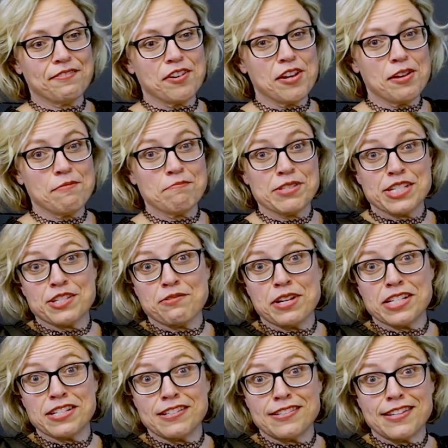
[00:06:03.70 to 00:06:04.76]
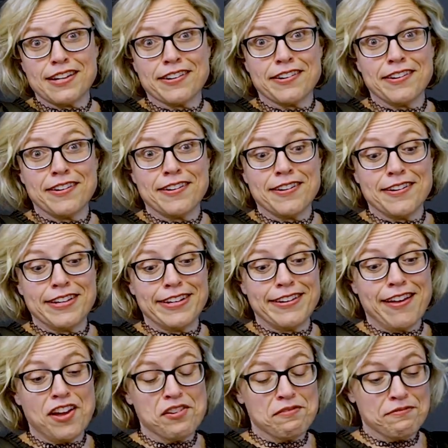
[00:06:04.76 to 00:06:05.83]
from situations that occur and
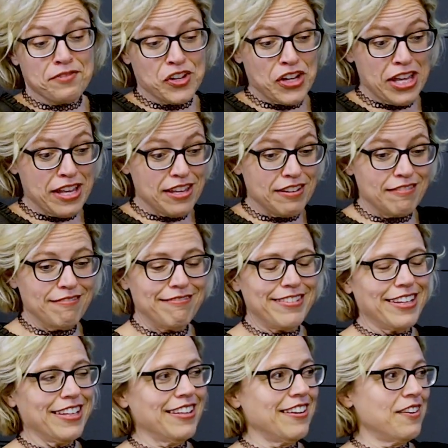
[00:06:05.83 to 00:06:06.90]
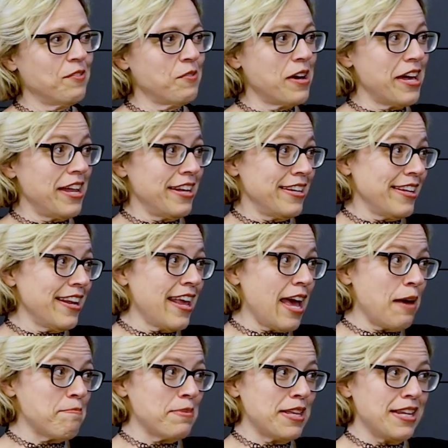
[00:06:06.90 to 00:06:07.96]
not forget, you know, what did
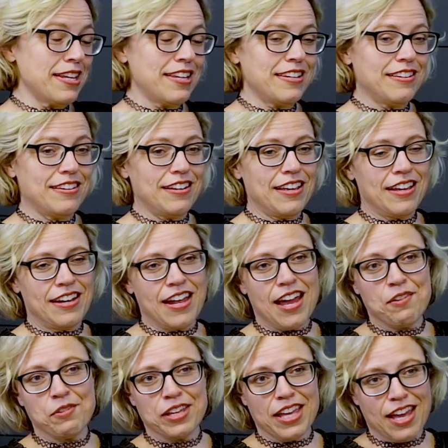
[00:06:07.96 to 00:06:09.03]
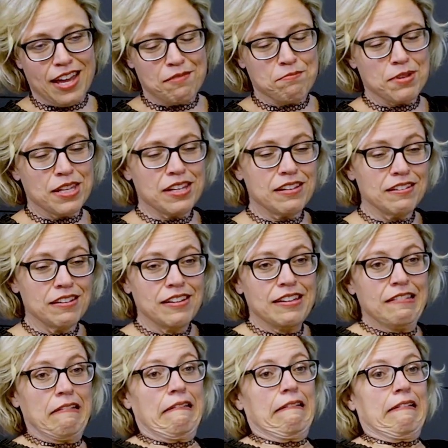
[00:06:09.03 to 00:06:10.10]
happen and how we can
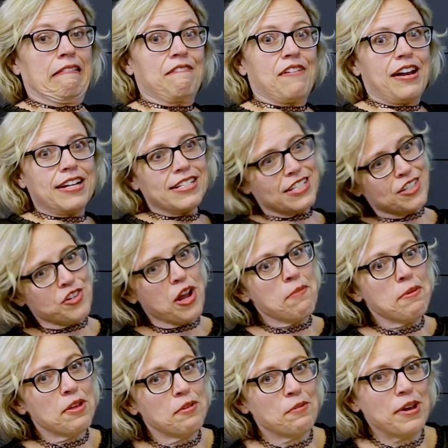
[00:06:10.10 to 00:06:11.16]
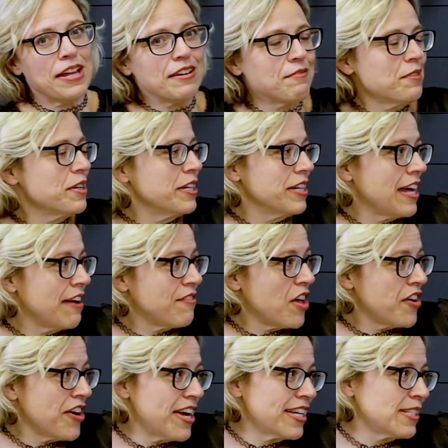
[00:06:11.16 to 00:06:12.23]
run into trouble when we have
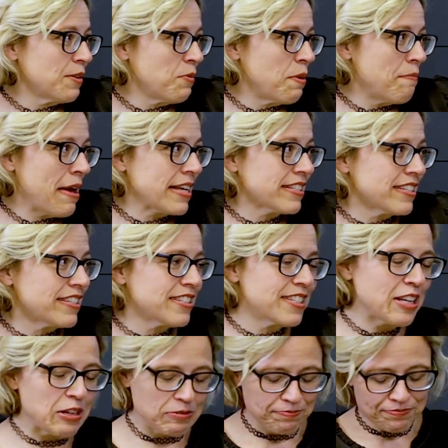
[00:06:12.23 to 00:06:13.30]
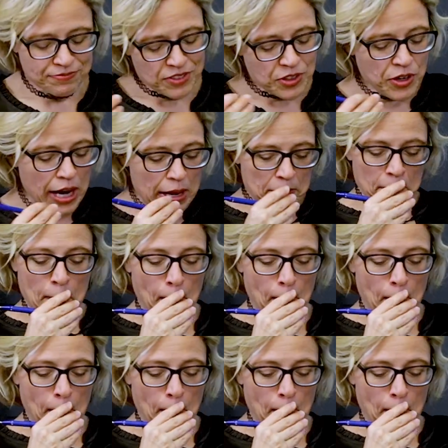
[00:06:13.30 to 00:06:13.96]
all our eggs in one basket. So great